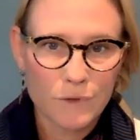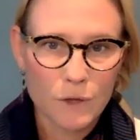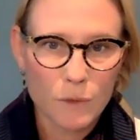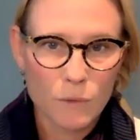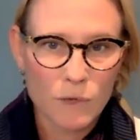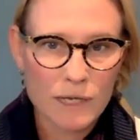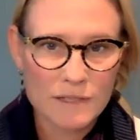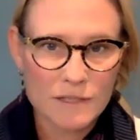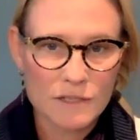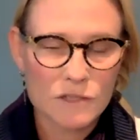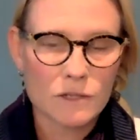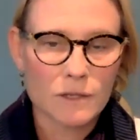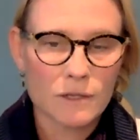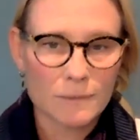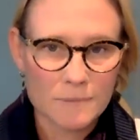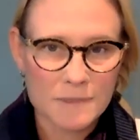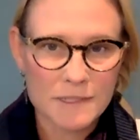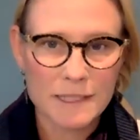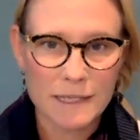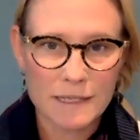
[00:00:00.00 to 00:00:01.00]
whereas a
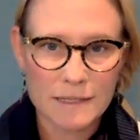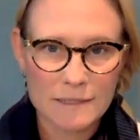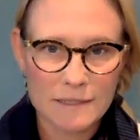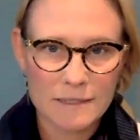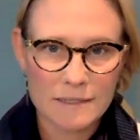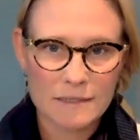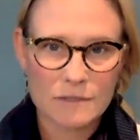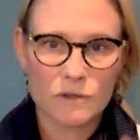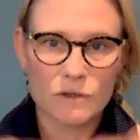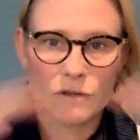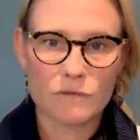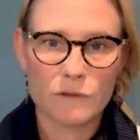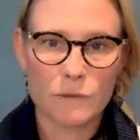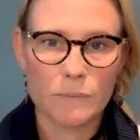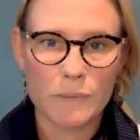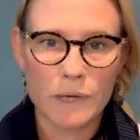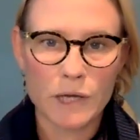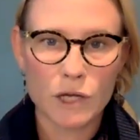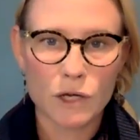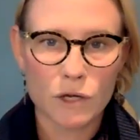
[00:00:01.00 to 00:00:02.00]
circumstance is sort of a
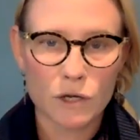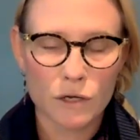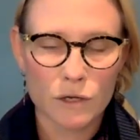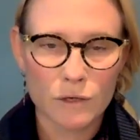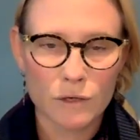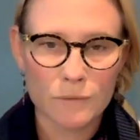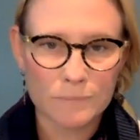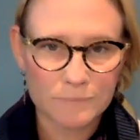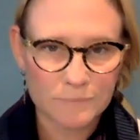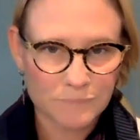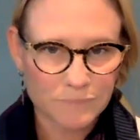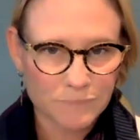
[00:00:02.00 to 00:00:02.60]
bigger